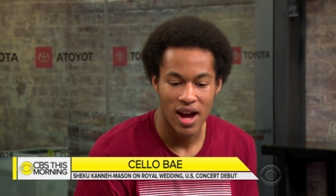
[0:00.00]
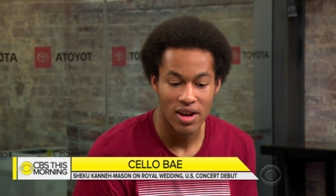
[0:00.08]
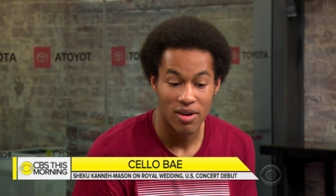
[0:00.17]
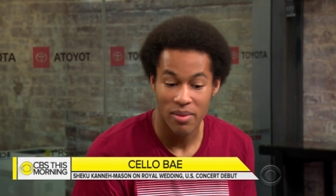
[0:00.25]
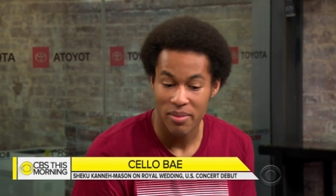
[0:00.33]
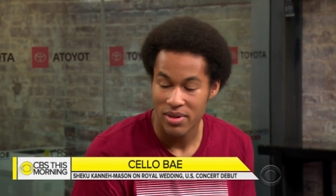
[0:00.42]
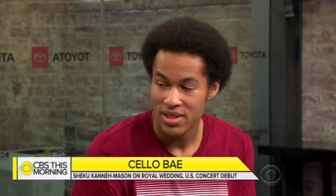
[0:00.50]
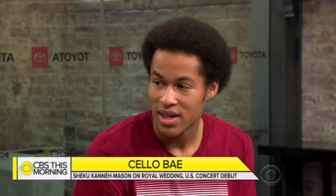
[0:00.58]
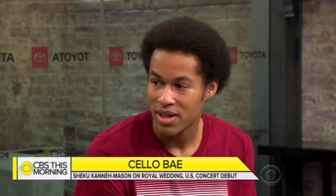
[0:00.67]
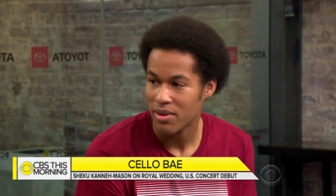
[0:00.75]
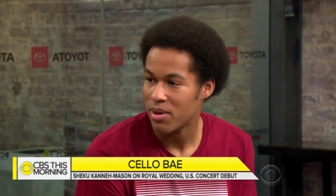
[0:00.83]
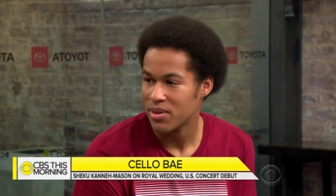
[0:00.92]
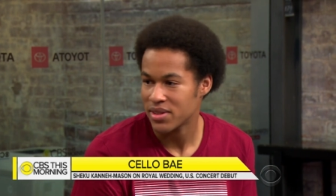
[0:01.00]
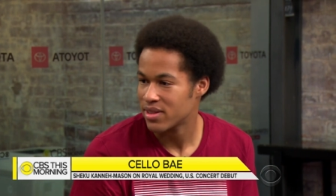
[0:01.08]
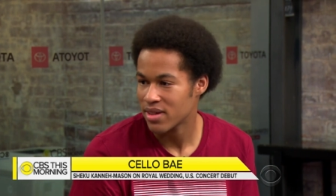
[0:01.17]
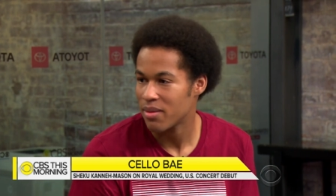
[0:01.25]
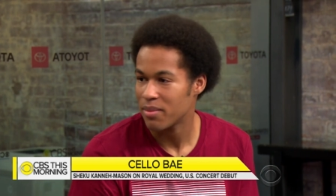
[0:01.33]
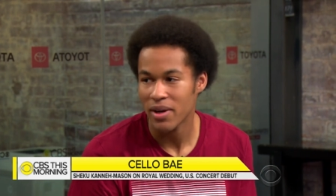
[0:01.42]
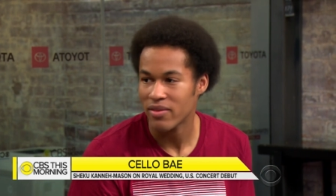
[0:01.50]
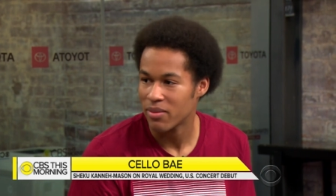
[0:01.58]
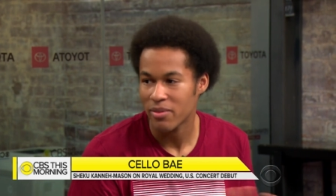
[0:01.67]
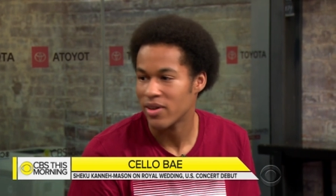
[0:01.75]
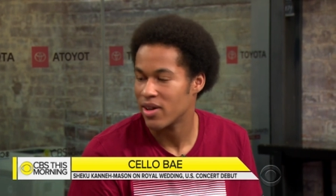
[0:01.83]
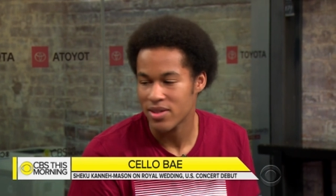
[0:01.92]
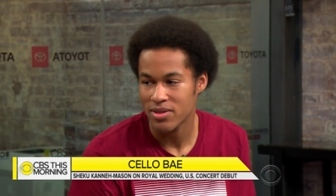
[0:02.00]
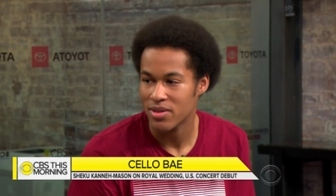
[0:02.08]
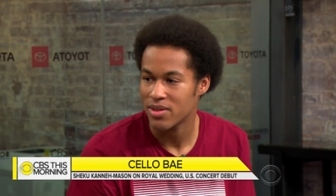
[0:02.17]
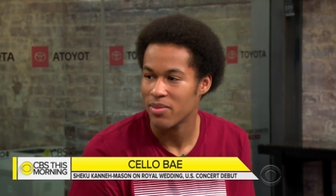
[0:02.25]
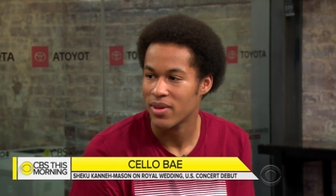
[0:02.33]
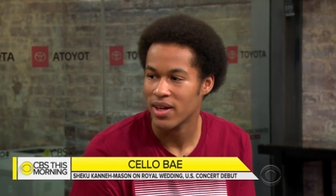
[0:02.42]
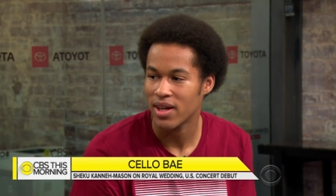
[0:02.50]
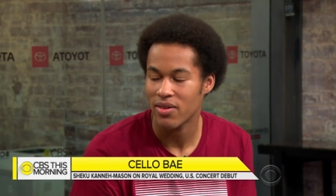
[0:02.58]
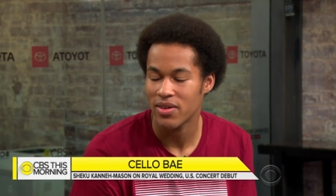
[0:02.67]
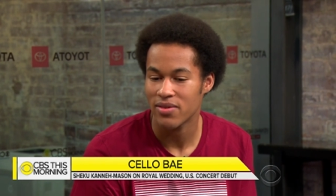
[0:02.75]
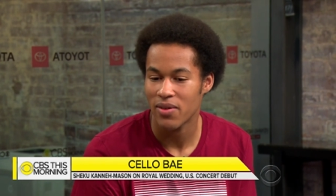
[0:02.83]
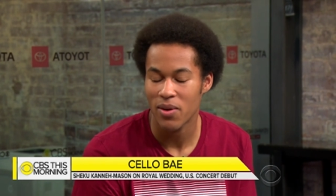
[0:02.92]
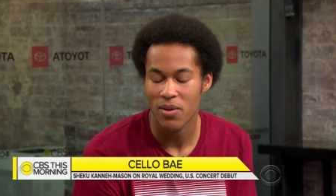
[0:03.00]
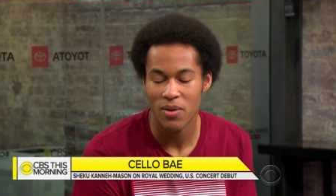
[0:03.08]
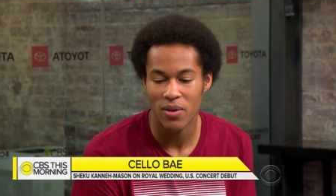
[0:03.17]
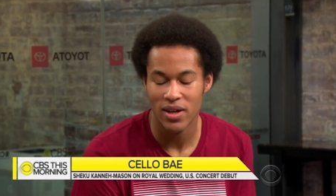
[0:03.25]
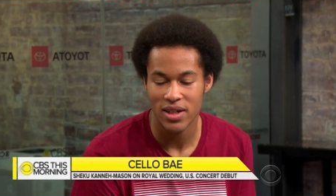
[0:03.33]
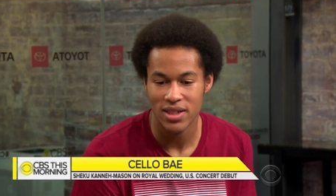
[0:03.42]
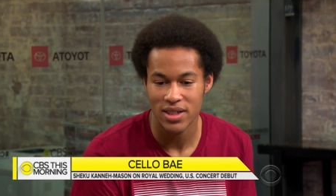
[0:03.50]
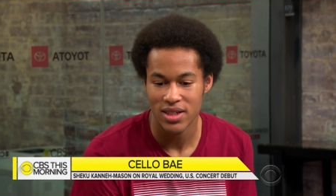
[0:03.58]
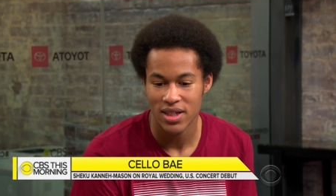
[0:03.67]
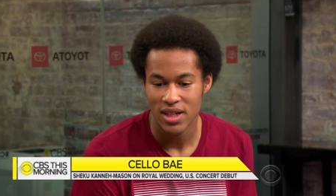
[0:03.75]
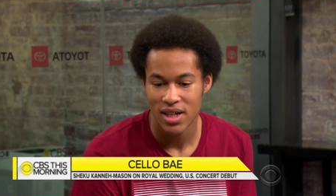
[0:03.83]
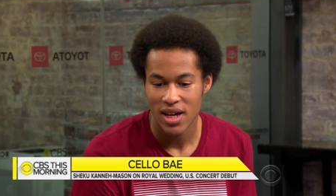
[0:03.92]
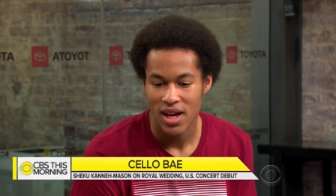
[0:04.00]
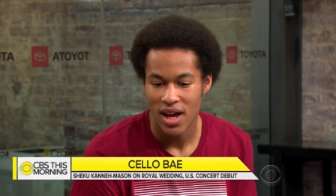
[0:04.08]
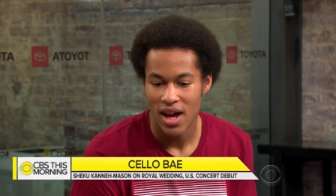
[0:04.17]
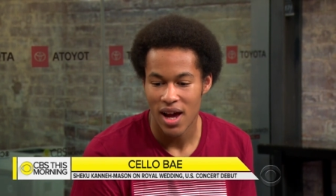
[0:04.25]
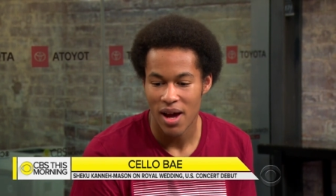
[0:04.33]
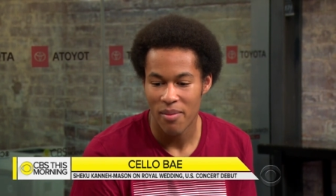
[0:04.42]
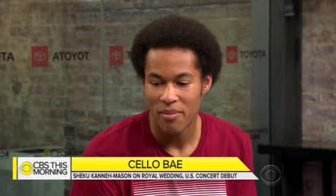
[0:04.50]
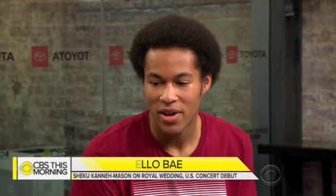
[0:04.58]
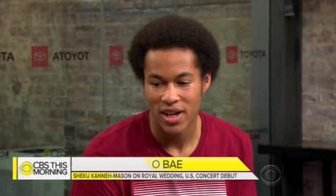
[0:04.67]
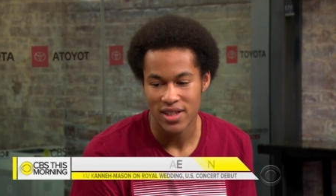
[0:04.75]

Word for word: I can't remember exactly where I was. I was coming back from rehearsal or something, and I got this phone call, and I